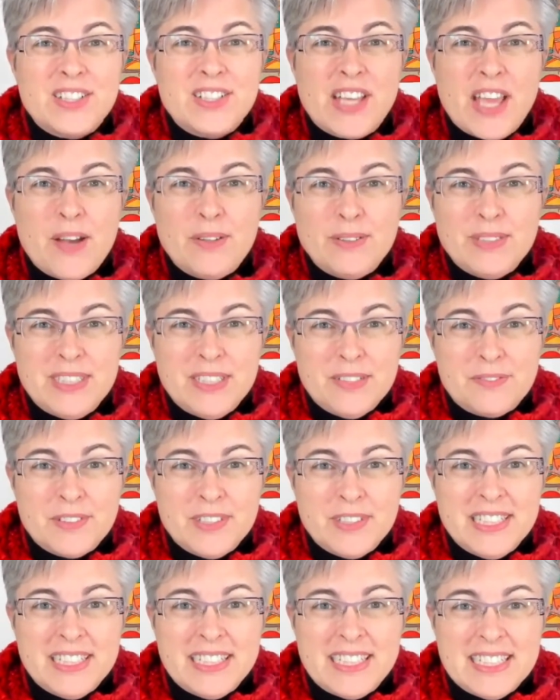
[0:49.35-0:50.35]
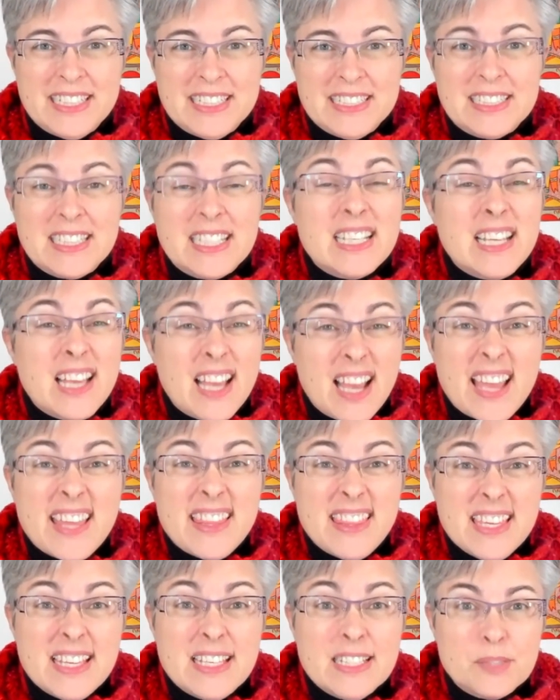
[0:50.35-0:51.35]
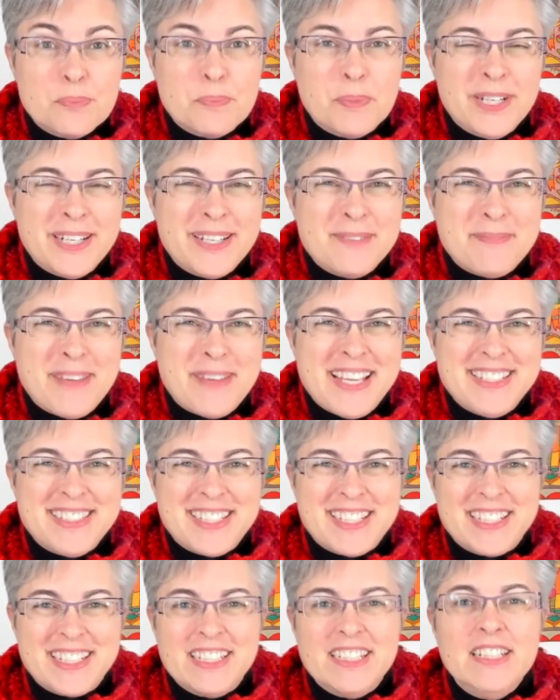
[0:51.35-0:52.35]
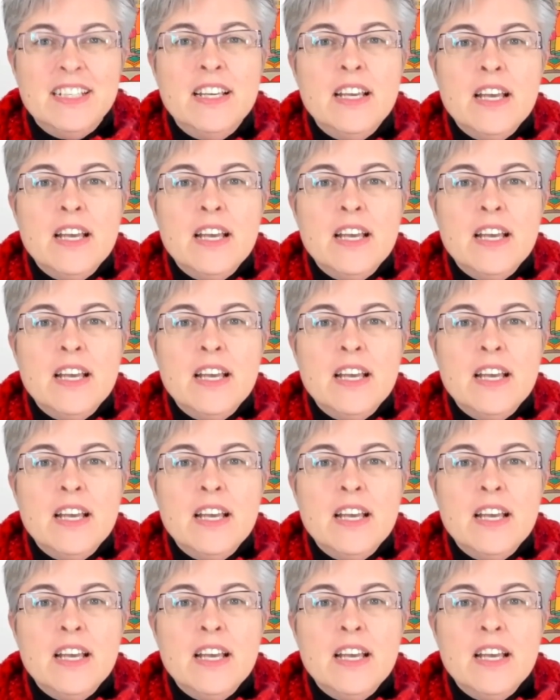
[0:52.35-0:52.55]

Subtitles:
Look how different it is. I think it's pretty amazing.